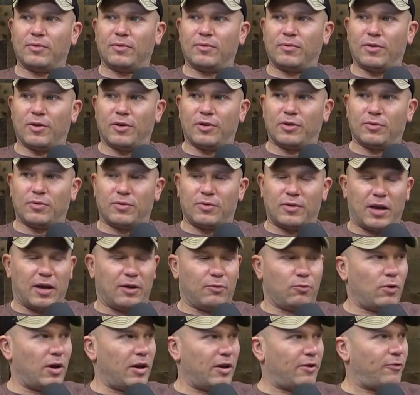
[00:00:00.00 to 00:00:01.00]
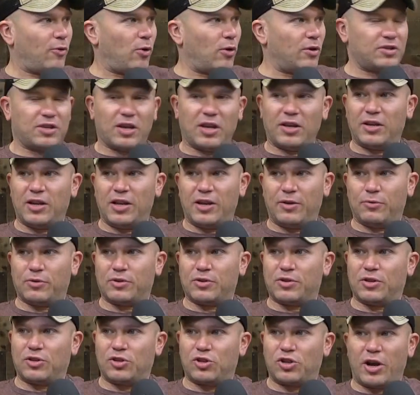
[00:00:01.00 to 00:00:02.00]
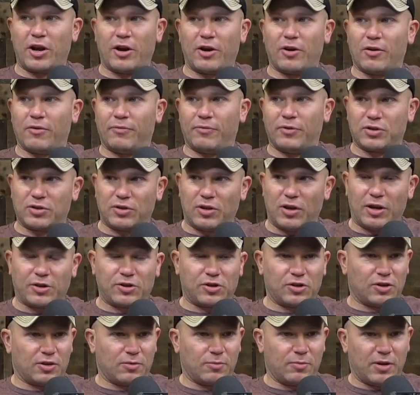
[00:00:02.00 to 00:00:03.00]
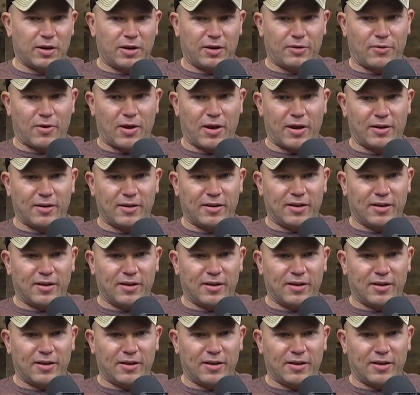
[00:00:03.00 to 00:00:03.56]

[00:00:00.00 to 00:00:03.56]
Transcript: The Wake Forest AD was the chair of the selection committee, right?